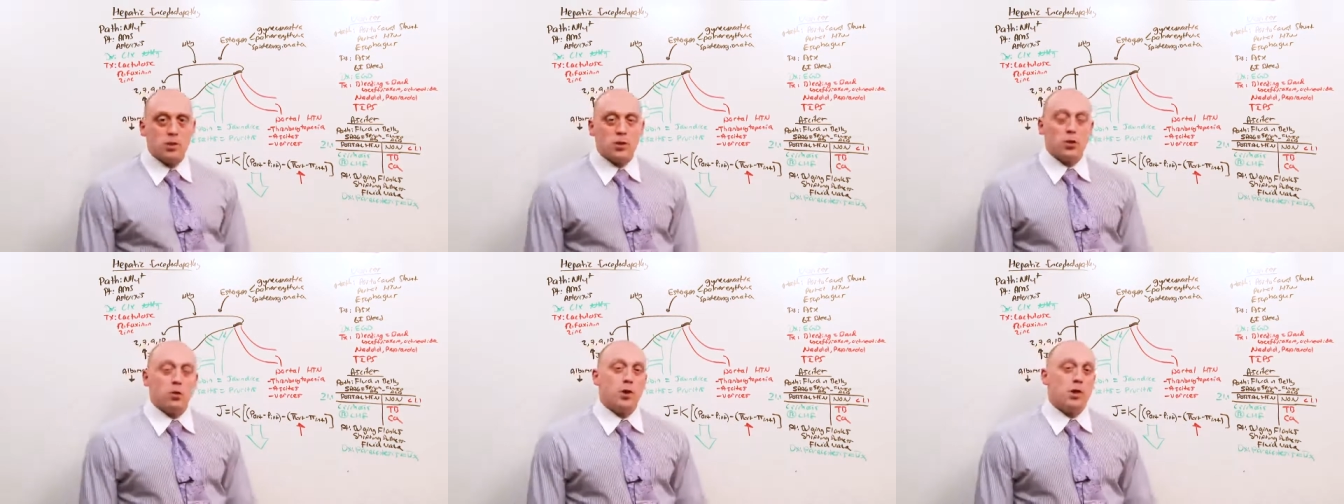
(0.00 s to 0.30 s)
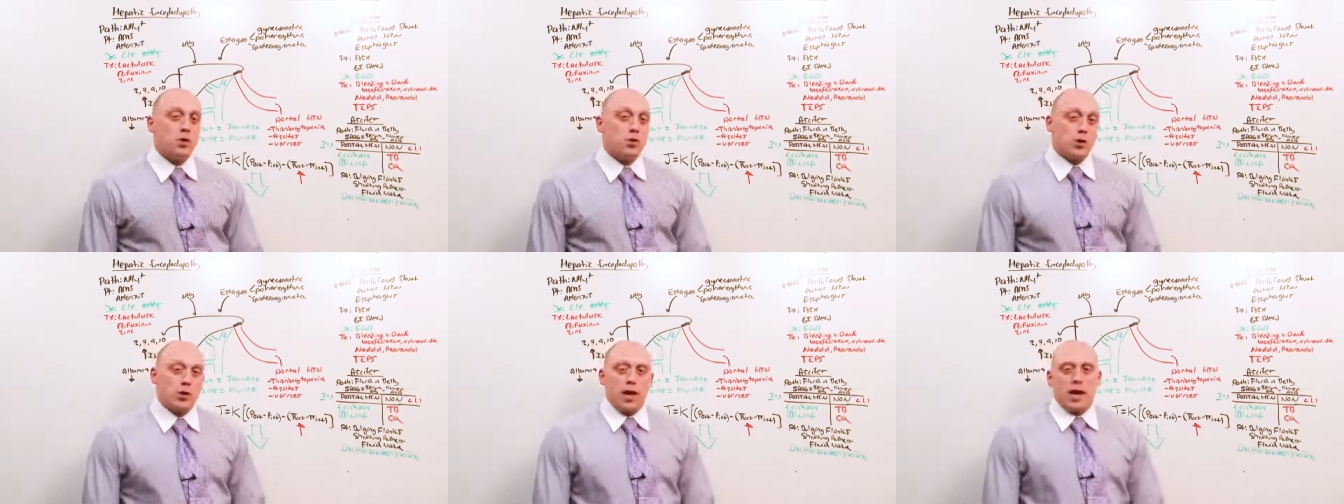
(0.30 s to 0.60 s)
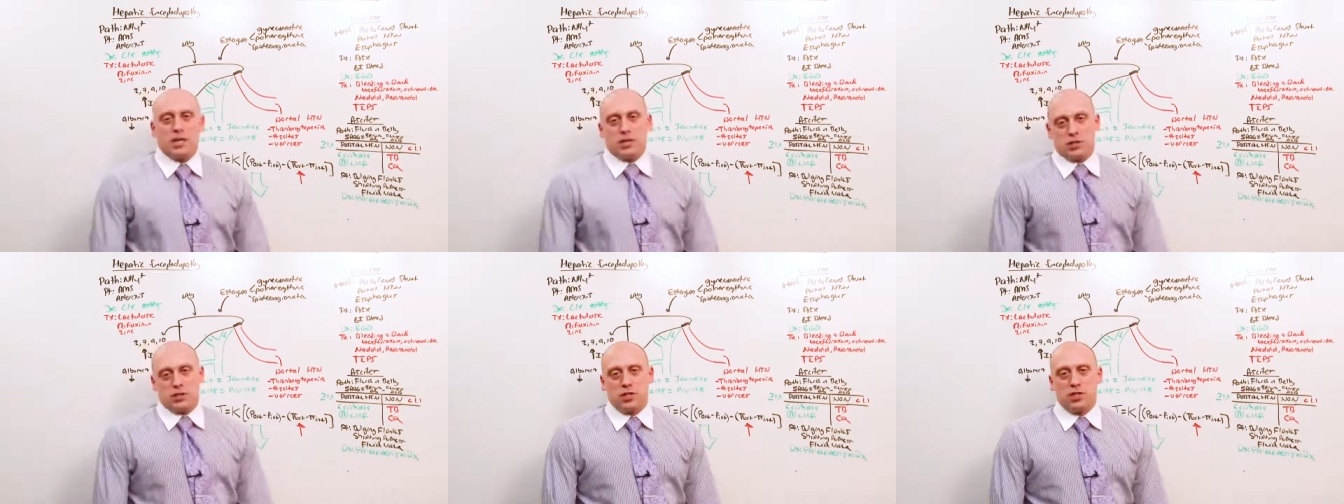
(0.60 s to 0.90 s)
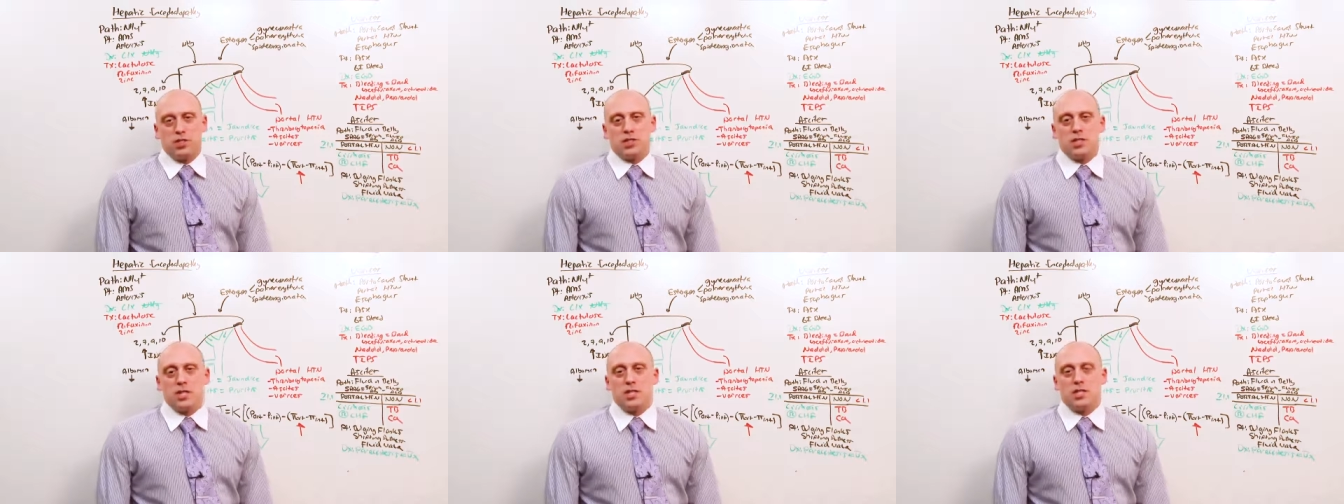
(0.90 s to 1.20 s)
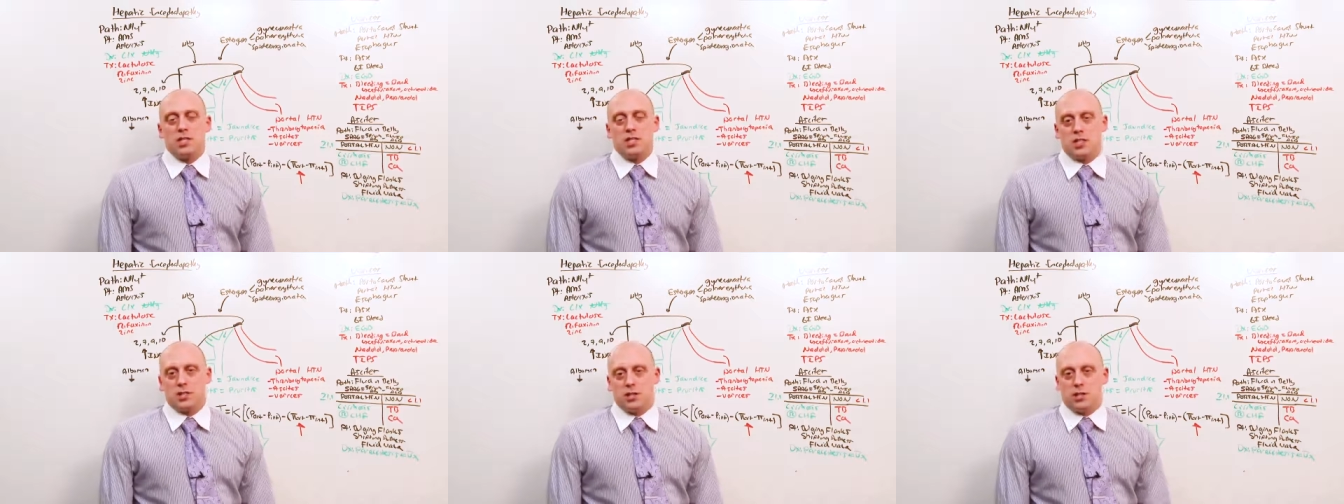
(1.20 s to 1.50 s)
The way you can actually see
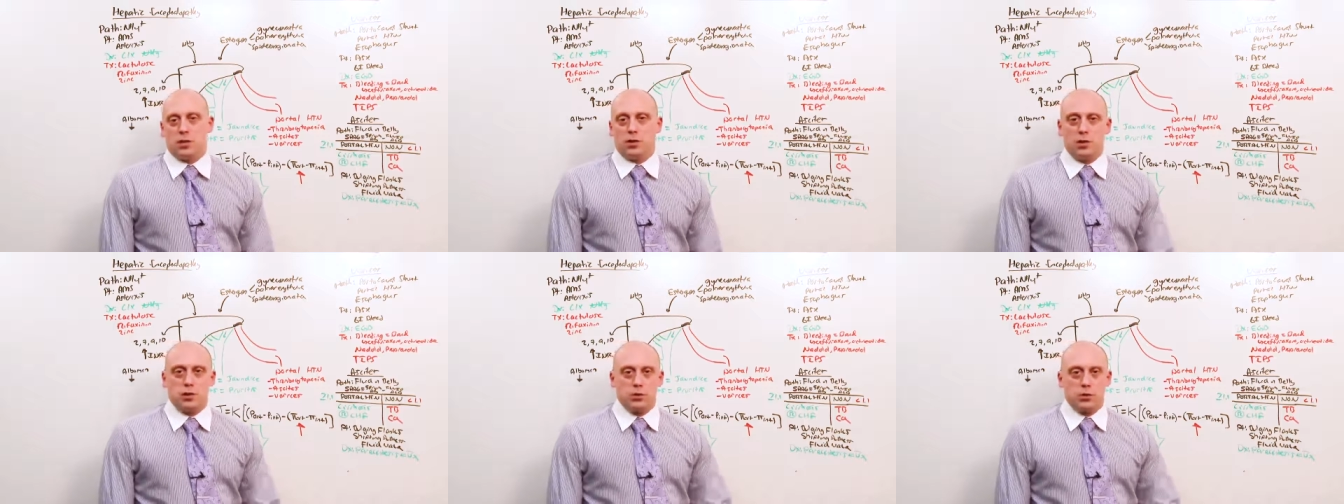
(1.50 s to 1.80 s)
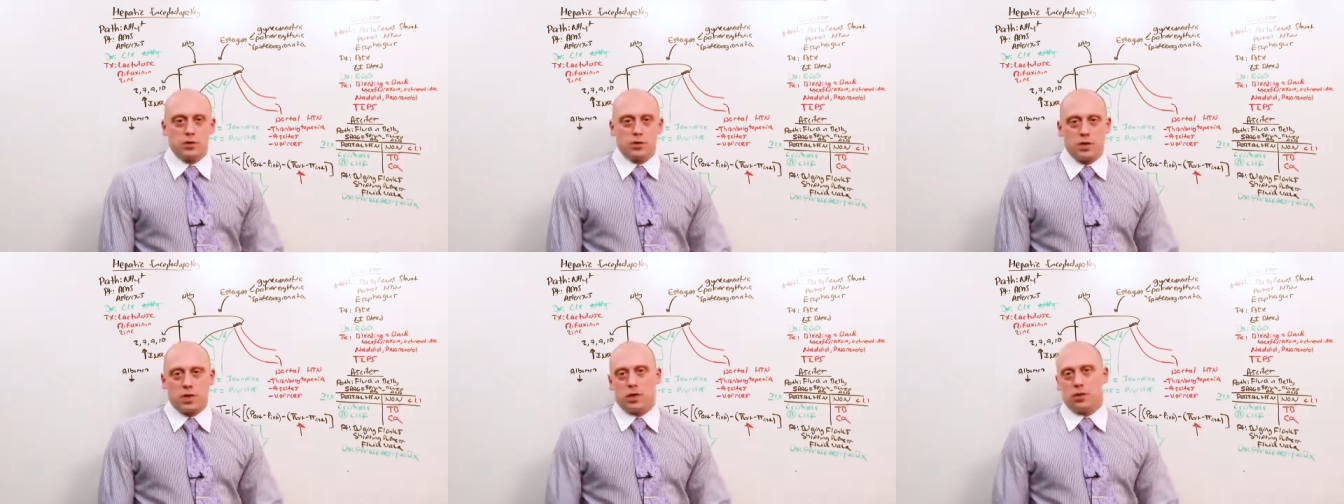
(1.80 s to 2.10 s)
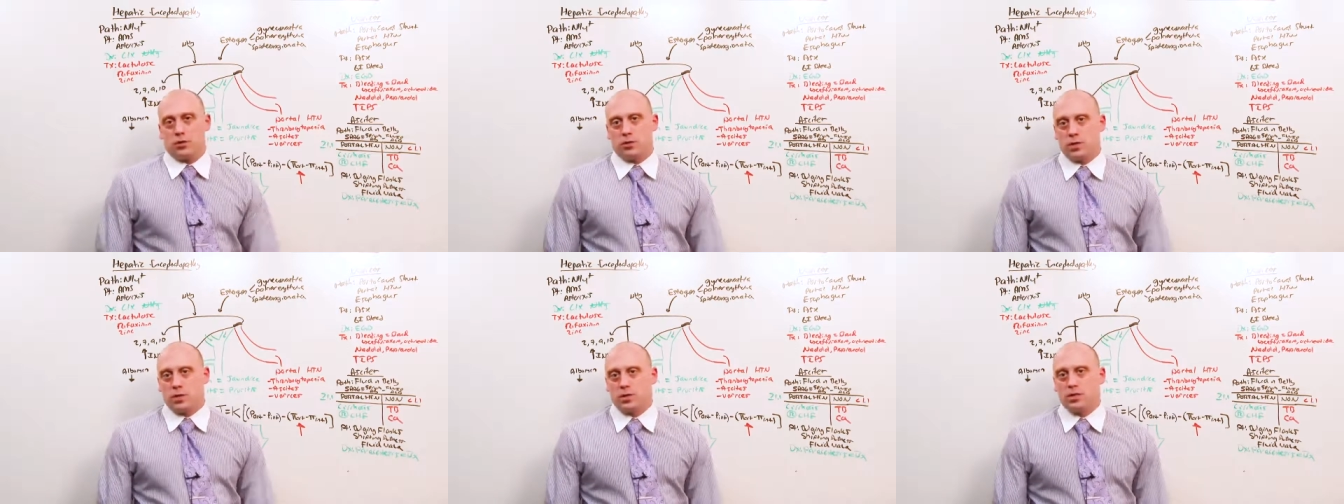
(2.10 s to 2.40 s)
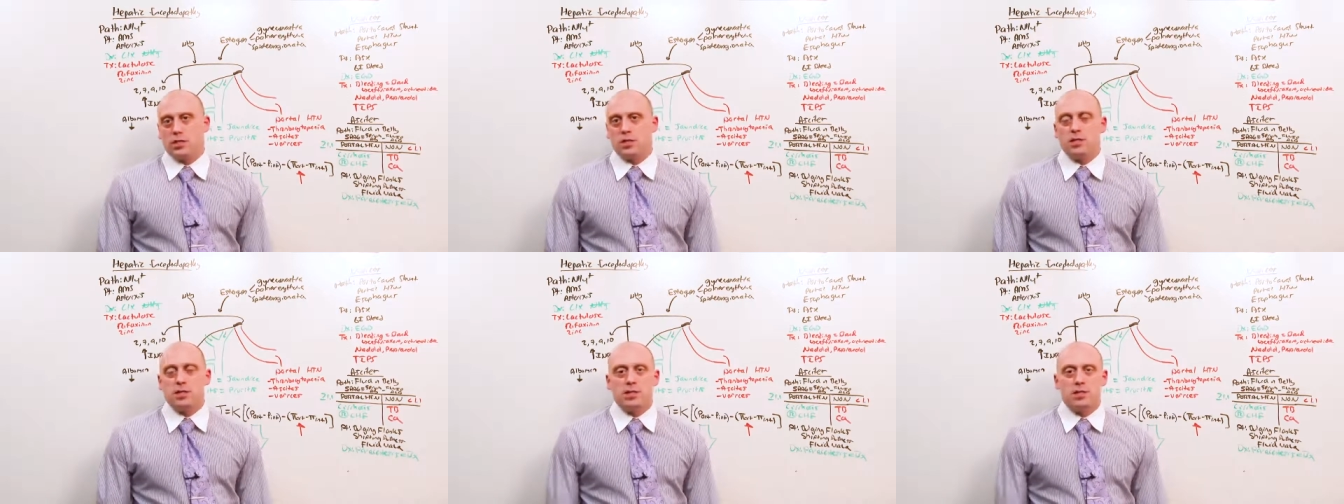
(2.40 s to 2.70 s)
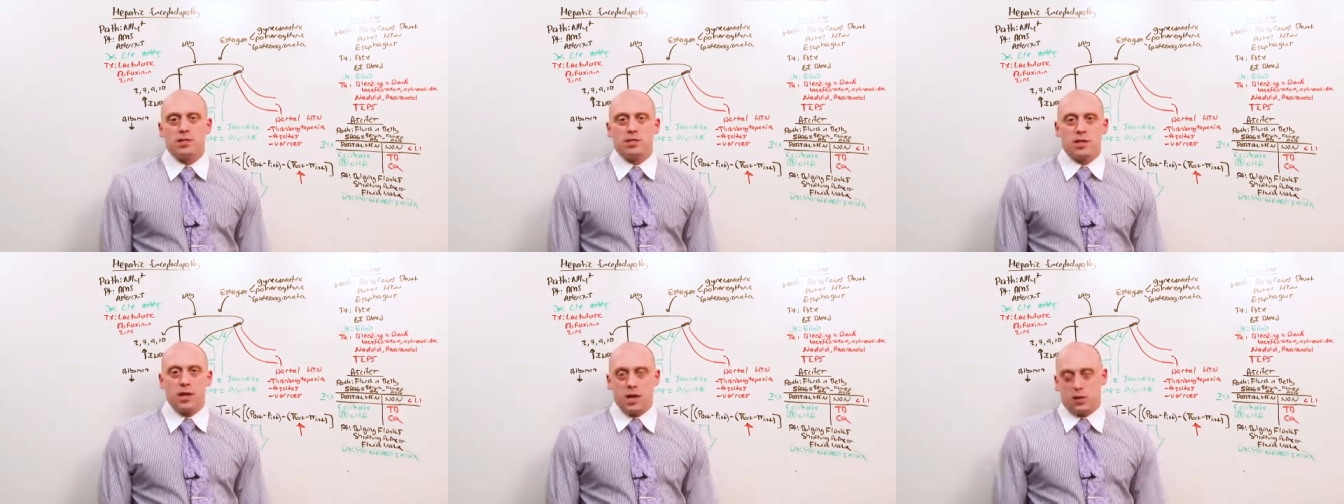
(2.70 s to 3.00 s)
this is on an ultrasound or a
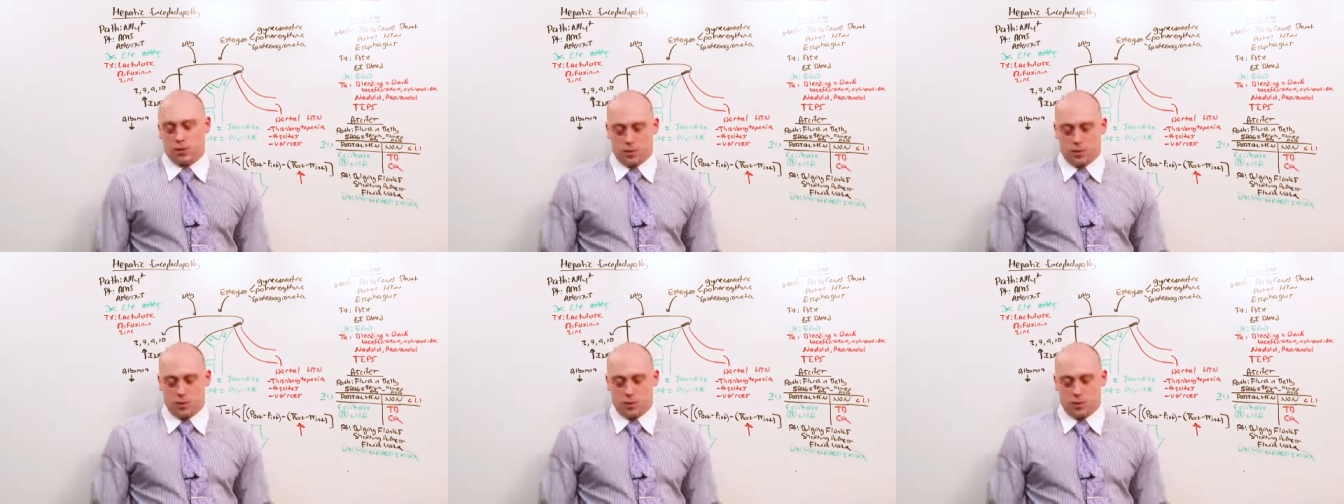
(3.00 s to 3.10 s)
CT scan.